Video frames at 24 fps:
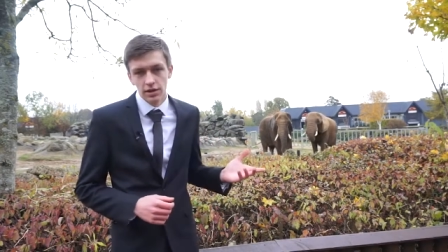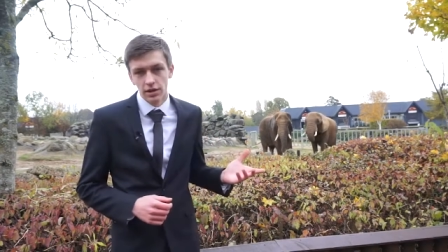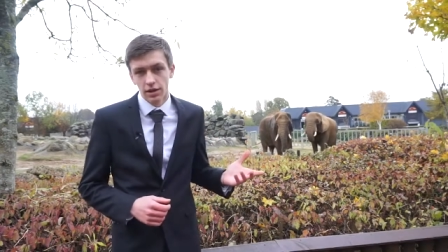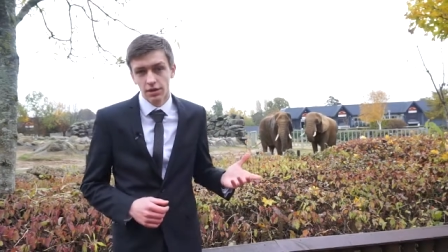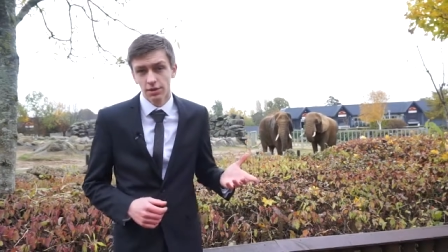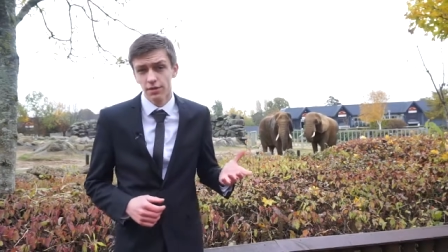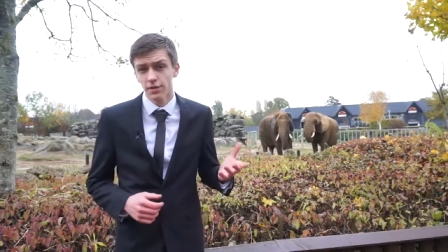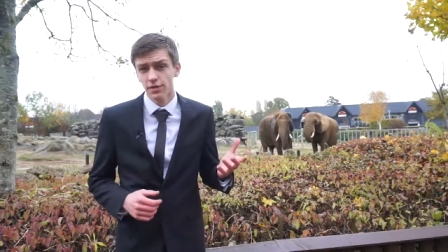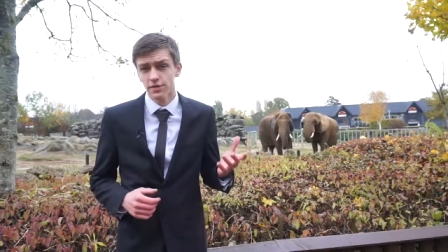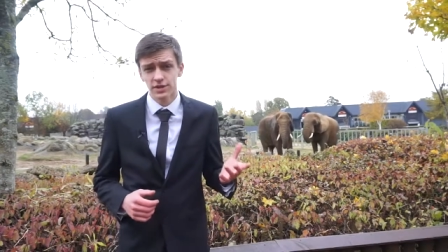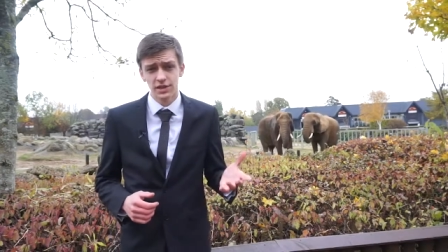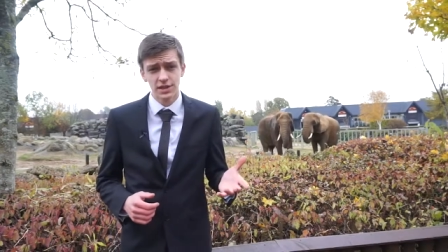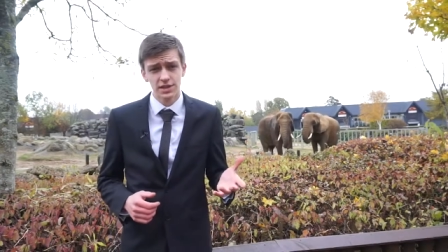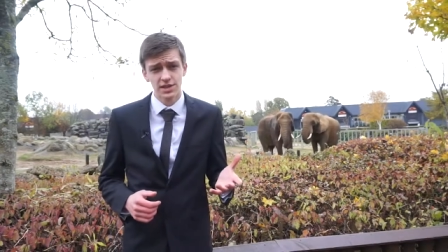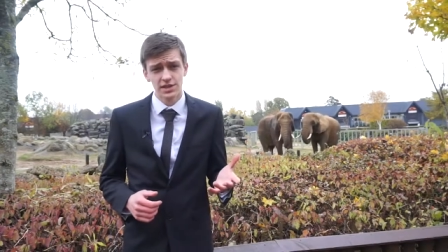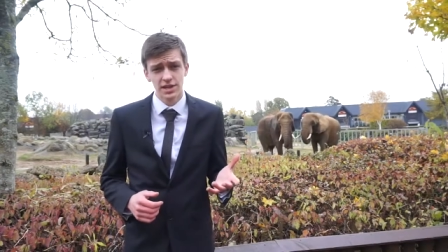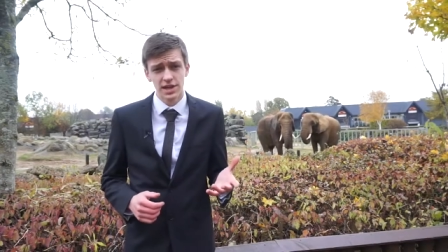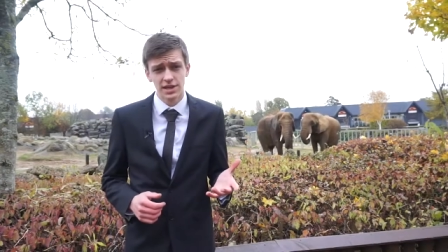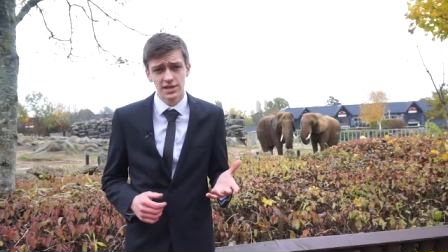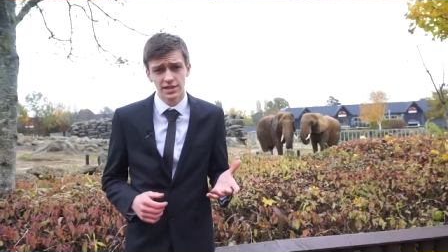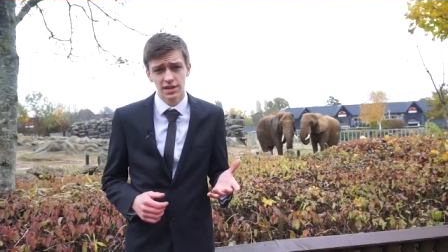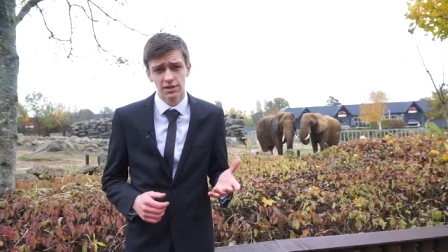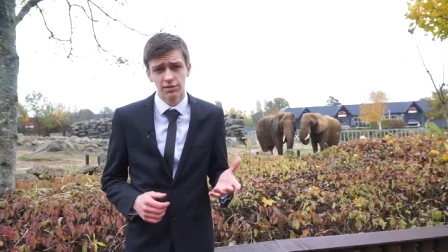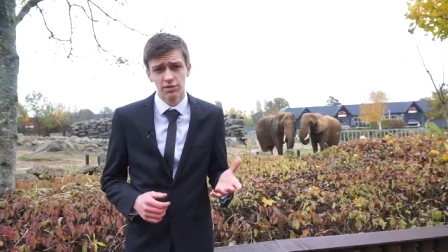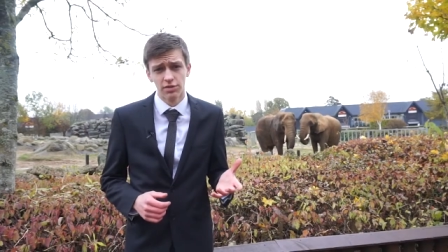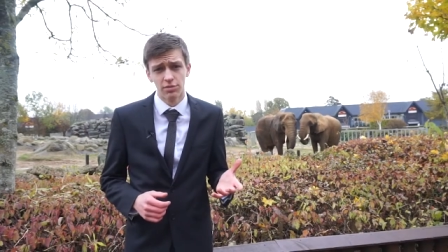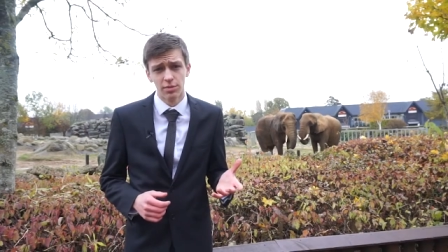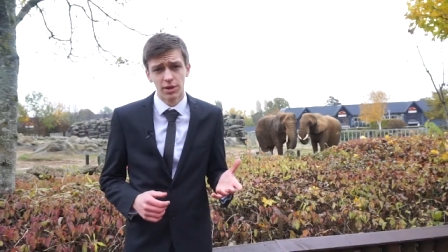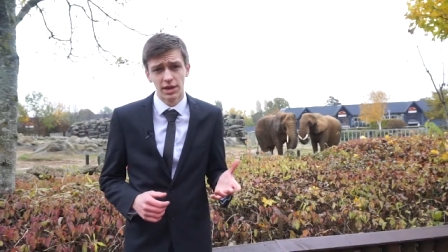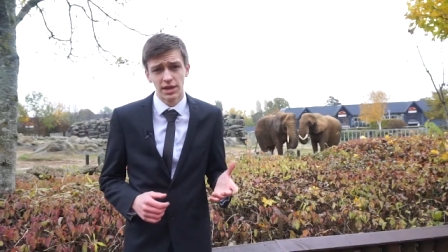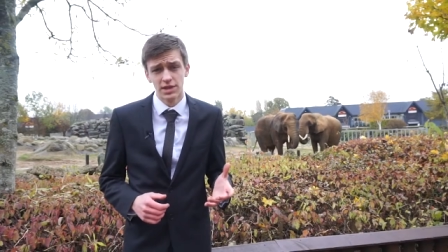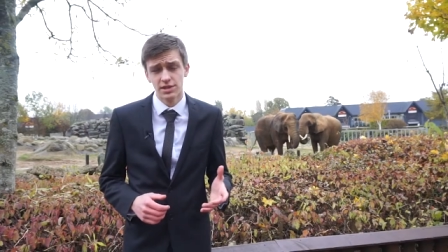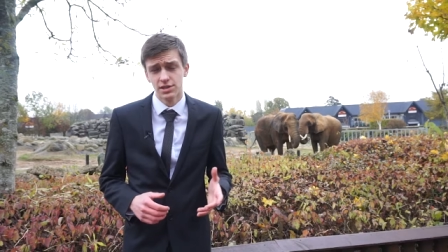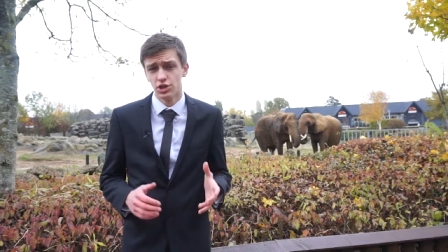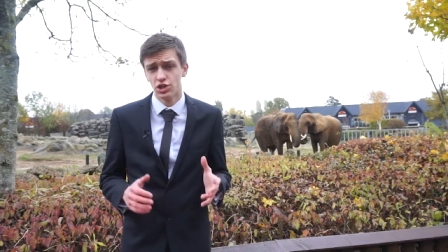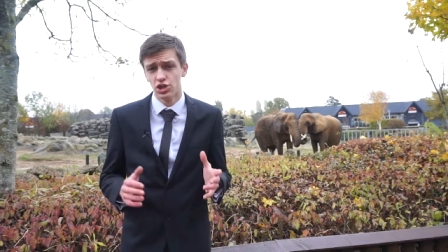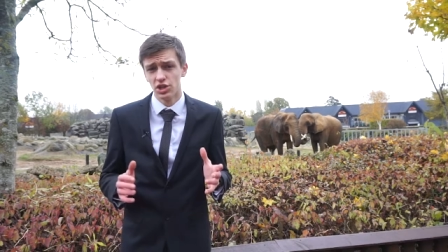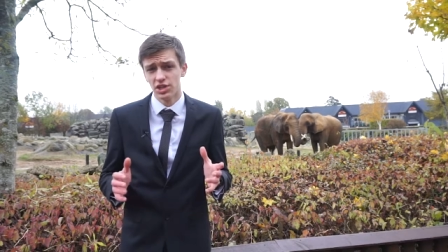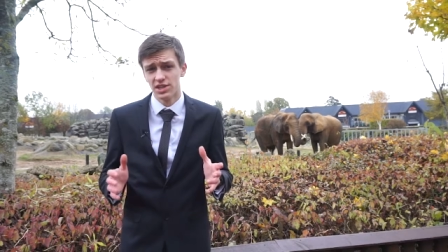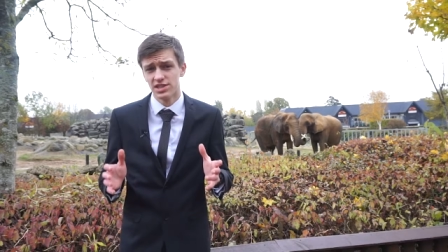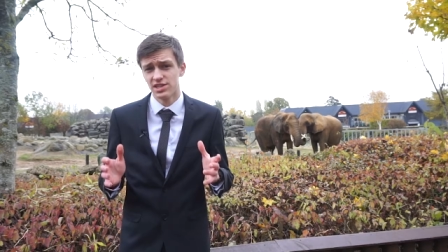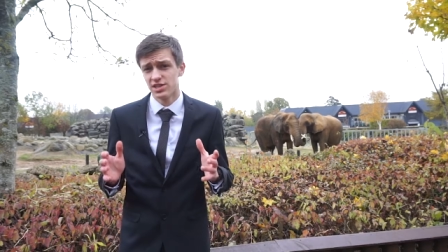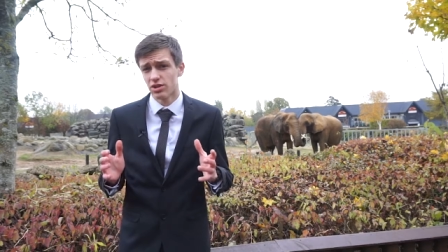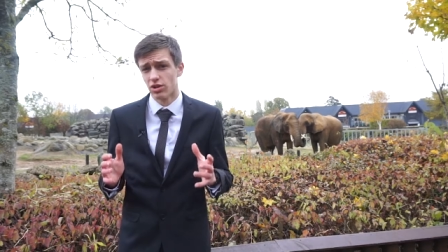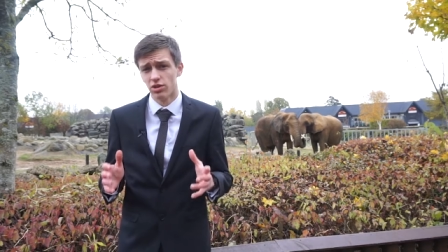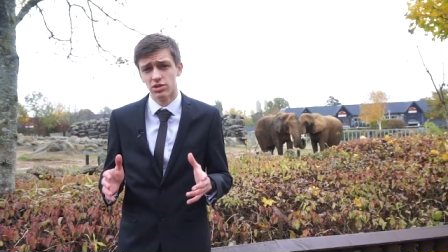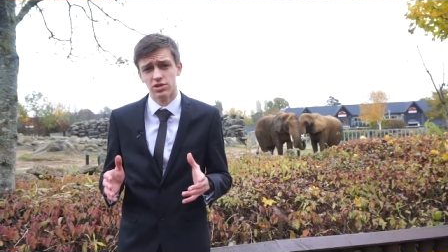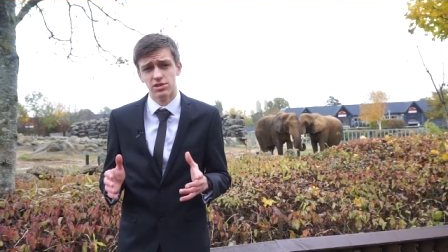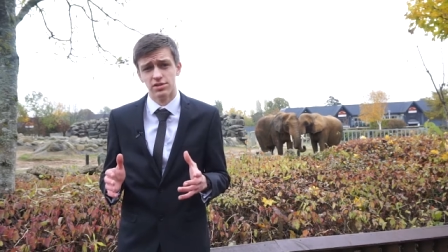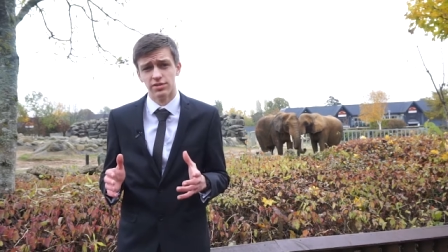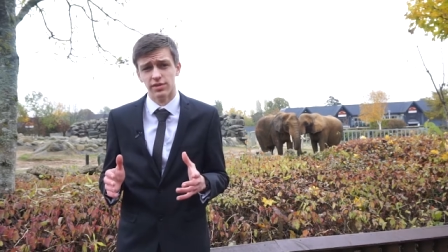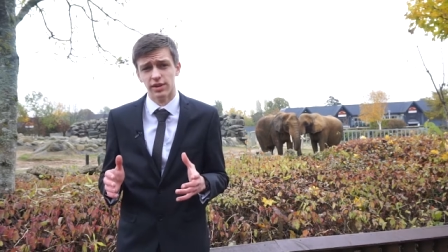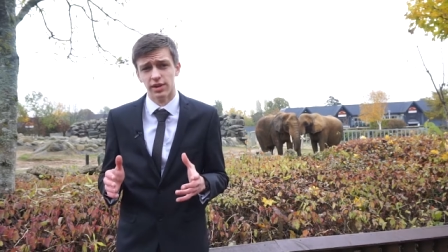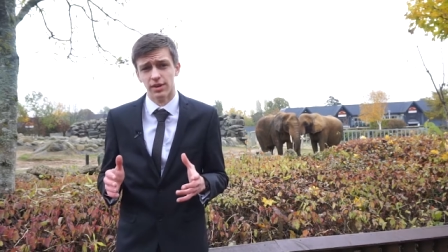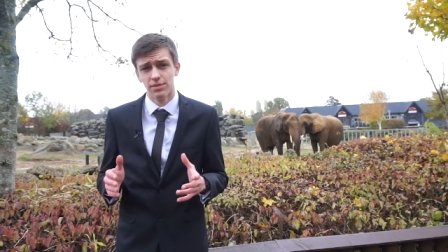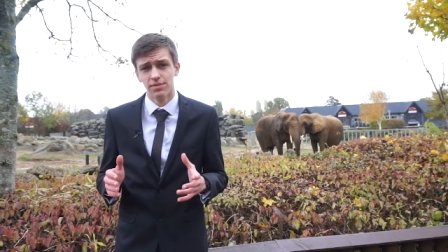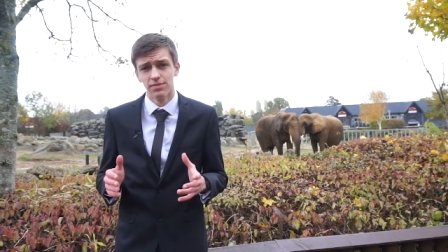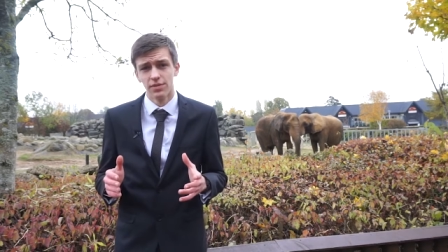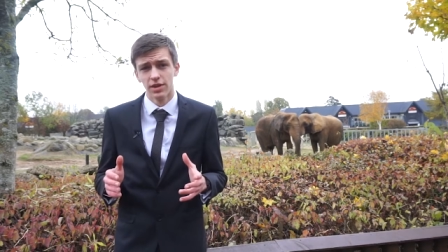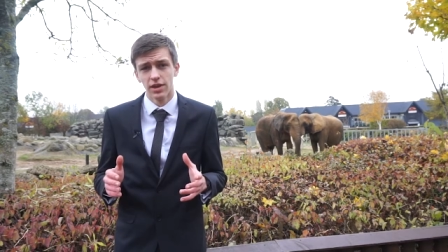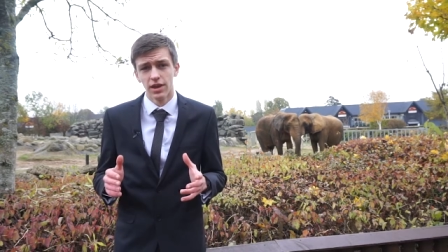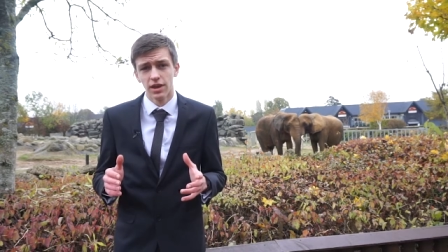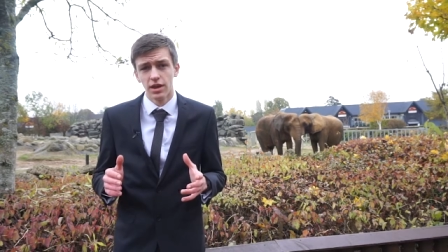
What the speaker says: Now, the first thing that stands out for me is the sheer size of it.